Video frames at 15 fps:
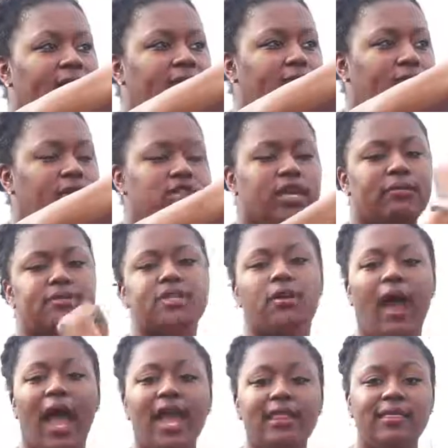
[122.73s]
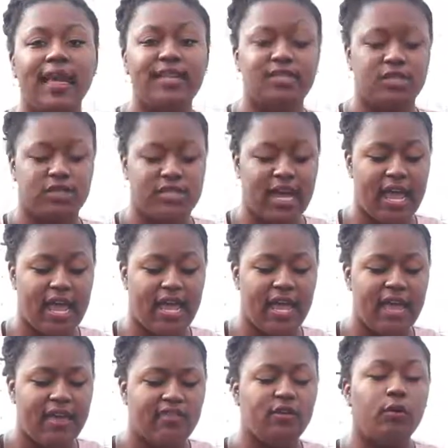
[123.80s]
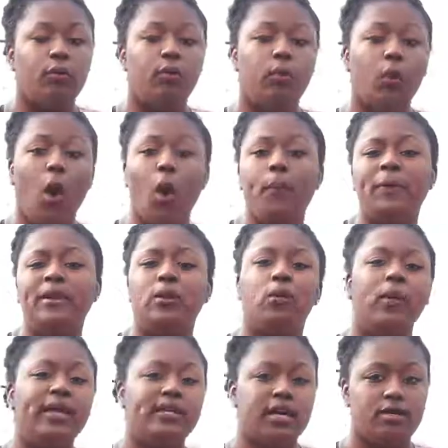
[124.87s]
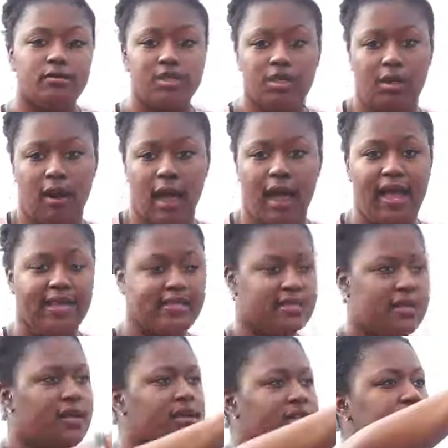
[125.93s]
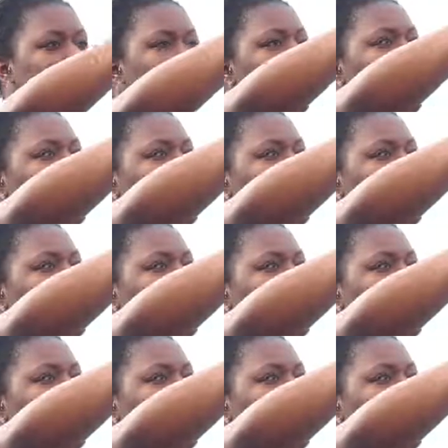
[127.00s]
and ball shaped. So I like to say, open a window to your eyes. So